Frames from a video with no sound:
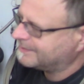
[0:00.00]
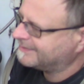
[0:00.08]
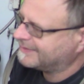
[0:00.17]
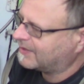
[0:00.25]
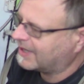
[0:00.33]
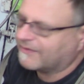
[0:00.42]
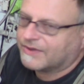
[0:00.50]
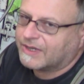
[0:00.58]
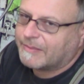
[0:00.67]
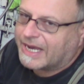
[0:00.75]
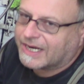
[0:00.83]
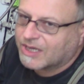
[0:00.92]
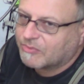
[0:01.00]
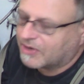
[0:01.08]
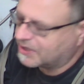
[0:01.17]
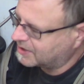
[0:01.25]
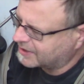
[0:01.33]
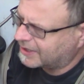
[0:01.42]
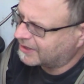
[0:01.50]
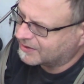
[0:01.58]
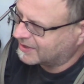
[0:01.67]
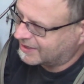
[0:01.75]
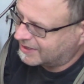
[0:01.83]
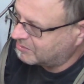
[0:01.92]
whatever the amount of compression. It's
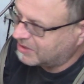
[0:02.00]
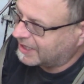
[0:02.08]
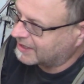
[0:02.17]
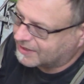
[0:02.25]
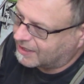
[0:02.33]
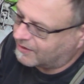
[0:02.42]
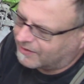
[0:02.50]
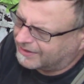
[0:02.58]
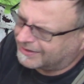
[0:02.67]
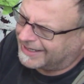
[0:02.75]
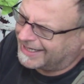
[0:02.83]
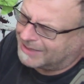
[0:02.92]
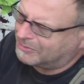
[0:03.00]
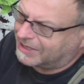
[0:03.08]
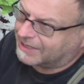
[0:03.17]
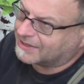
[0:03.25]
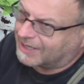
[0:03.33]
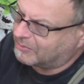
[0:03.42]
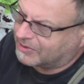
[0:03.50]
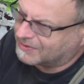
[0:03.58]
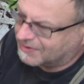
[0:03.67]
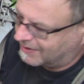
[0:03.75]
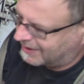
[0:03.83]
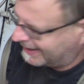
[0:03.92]
160 psi or 180 psi per
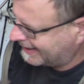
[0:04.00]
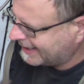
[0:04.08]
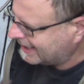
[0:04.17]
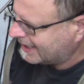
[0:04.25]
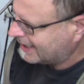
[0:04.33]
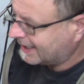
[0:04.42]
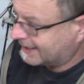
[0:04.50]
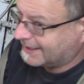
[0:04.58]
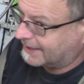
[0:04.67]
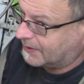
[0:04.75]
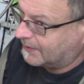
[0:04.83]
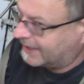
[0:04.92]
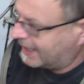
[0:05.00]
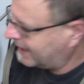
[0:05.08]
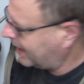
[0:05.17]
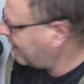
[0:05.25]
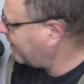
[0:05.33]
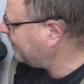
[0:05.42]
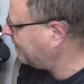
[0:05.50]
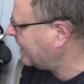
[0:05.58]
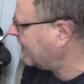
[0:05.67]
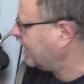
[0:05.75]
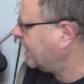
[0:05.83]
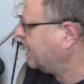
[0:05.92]
cylinder. It's not doing that now.
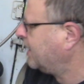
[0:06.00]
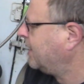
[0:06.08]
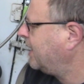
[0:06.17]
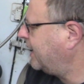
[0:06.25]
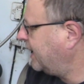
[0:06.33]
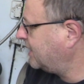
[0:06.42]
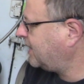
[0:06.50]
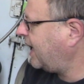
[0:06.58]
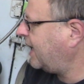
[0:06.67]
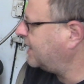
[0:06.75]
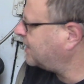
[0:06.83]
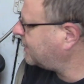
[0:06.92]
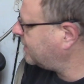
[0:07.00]
In this case,